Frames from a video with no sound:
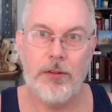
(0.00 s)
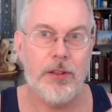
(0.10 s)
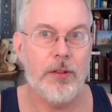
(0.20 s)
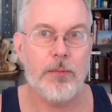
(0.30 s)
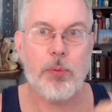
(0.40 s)
you
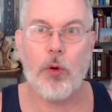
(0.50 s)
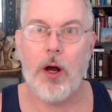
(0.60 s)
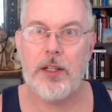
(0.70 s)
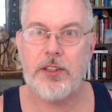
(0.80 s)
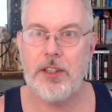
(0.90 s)
know,
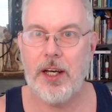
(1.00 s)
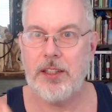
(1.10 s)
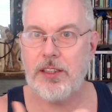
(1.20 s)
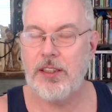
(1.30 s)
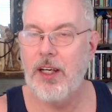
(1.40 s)

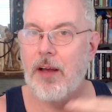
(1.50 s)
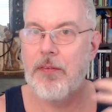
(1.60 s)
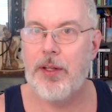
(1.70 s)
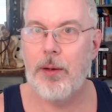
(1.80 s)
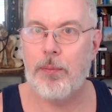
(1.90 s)
process
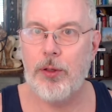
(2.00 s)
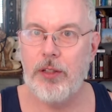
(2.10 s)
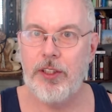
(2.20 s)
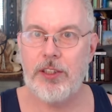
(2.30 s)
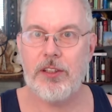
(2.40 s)
their
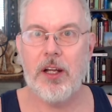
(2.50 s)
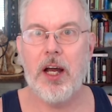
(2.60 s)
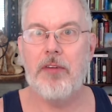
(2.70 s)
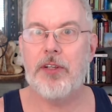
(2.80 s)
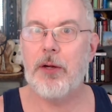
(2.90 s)
previous
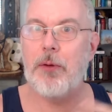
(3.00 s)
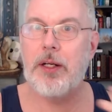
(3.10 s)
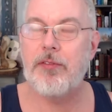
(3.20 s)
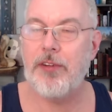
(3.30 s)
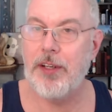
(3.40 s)
life, get
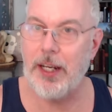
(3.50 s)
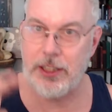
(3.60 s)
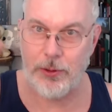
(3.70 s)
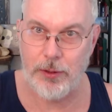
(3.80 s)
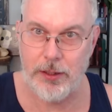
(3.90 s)
ready for the
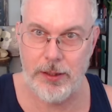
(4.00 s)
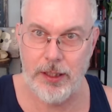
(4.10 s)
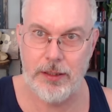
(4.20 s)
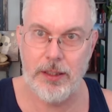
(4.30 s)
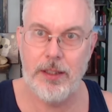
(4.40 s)
next one, and
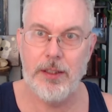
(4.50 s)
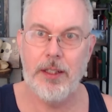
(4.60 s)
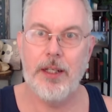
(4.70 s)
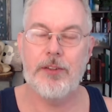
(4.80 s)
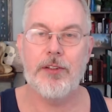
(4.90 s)
then
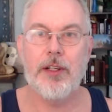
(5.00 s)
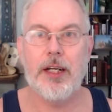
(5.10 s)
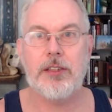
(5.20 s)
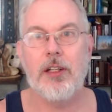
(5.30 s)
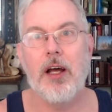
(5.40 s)
enter the
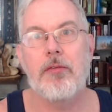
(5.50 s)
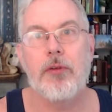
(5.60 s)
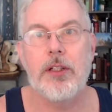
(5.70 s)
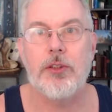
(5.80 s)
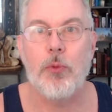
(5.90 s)
next life
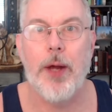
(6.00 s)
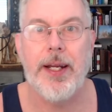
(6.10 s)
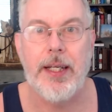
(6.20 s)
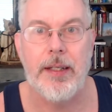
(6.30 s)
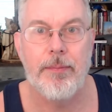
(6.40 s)
when it's
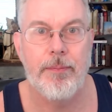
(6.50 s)
ready.